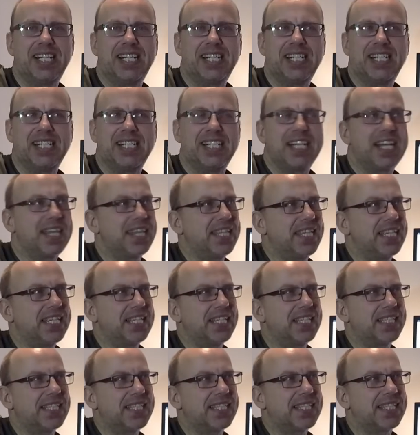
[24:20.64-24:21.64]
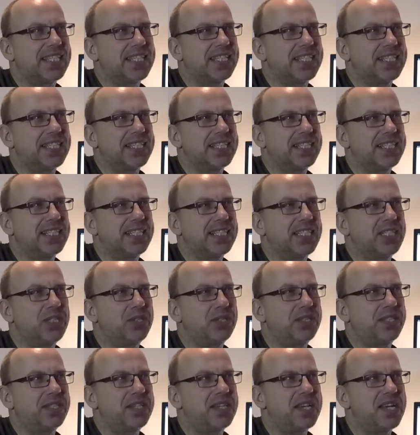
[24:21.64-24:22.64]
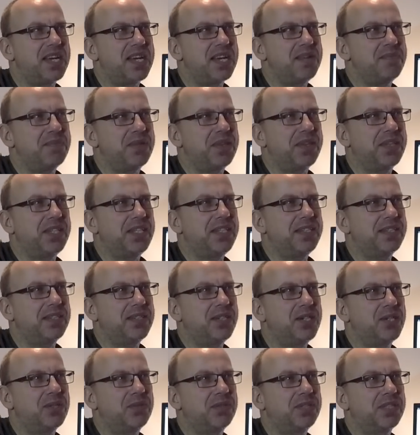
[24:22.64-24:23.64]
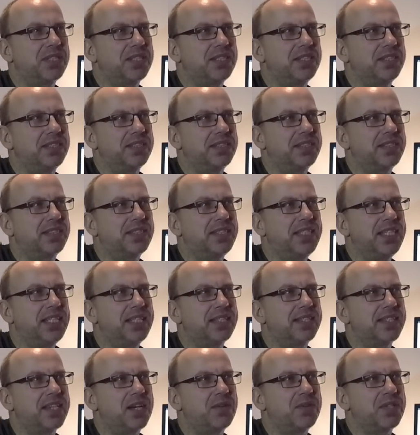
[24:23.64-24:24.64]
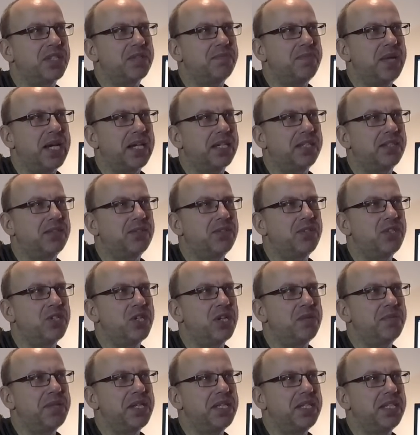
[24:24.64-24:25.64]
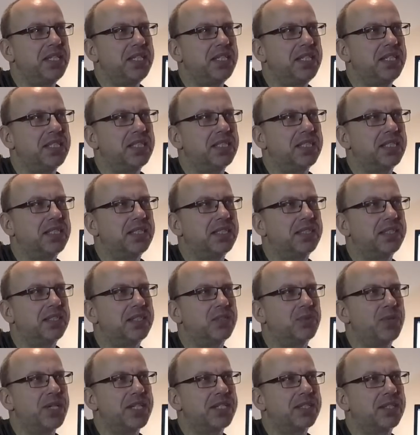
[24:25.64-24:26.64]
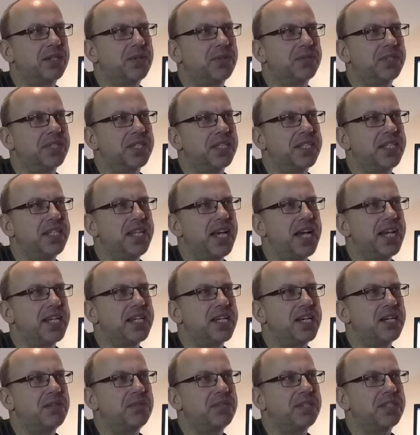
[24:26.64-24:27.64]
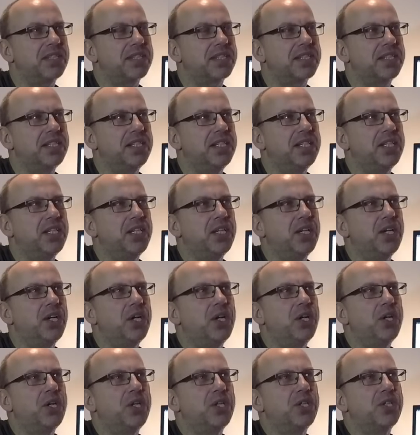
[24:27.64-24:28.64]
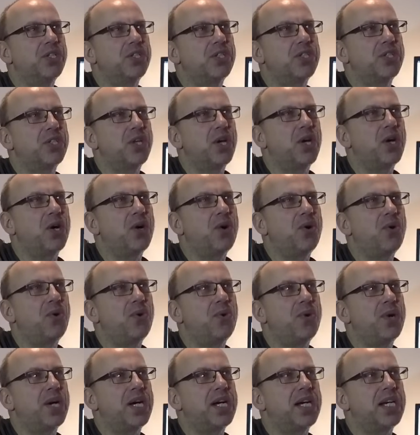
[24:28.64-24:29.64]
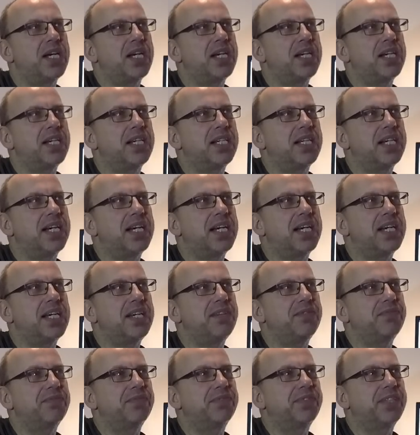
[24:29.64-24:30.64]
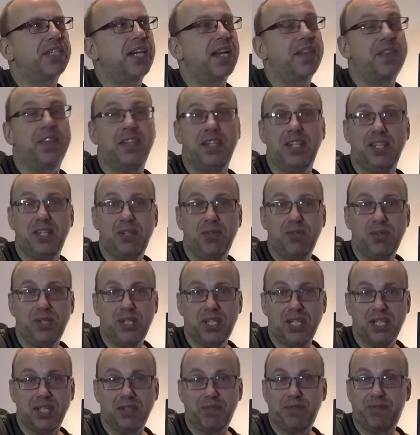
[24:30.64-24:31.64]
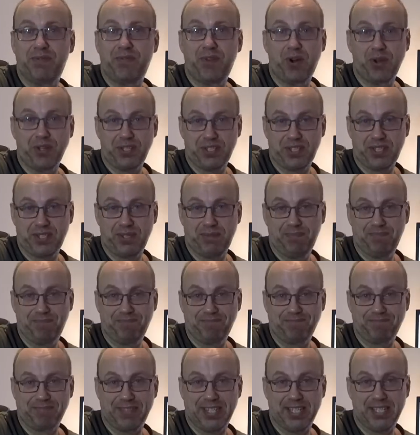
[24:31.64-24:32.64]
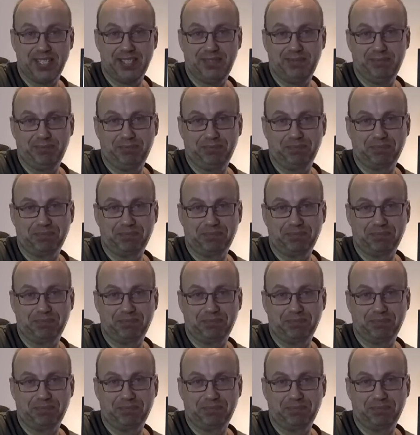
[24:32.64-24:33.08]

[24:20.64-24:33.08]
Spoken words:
I think it's your time on the East Coast is 6 hours back to Germany, and the West Coast is 9 hours. So I've got the New Year first, yeah,